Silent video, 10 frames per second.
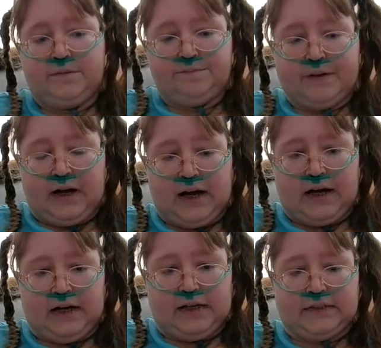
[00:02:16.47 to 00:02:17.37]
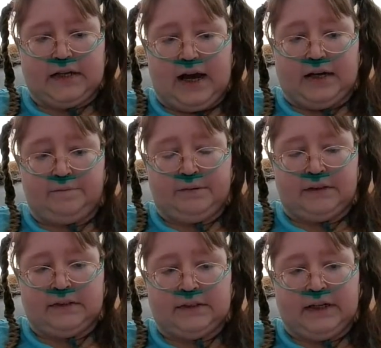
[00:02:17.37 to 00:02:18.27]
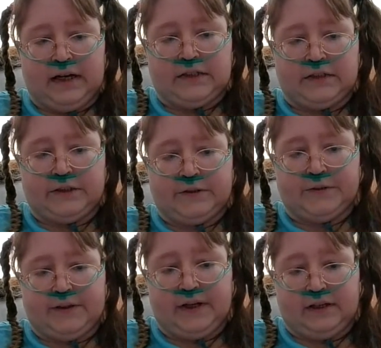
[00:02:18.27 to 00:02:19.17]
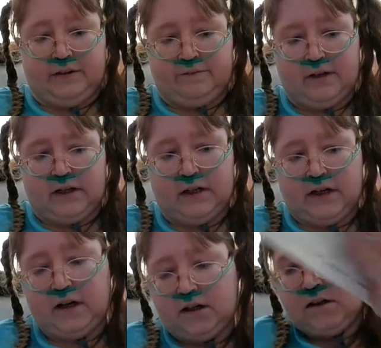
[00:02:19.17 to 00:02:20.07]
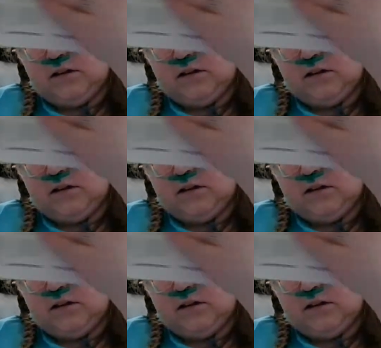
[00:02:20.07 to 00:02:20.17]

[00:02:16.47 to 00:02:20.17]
because I am in stage 2 kidney failure.